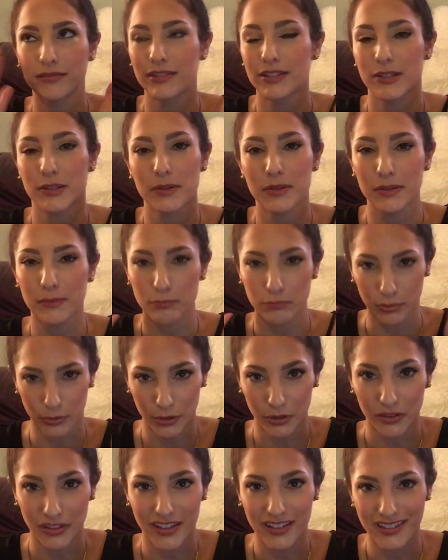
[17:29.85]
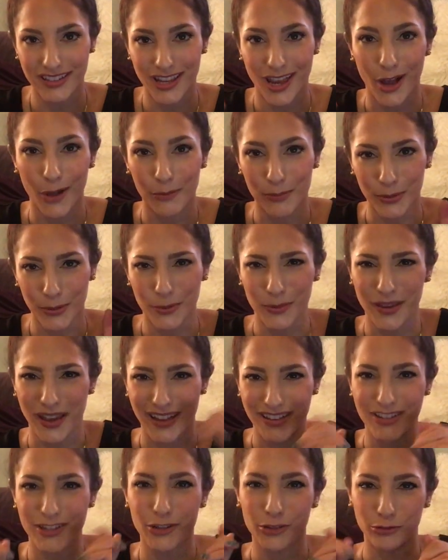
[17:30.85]
just brilliant to help you
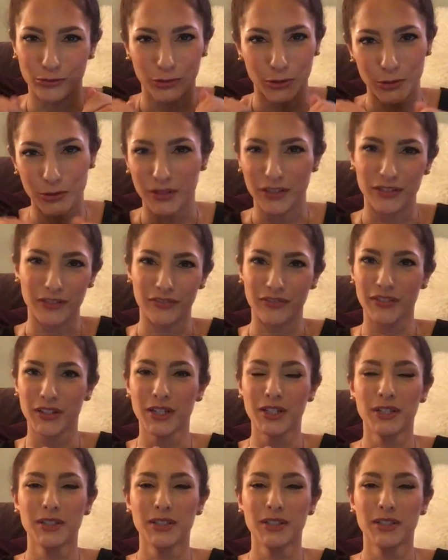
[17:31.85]
get to the root of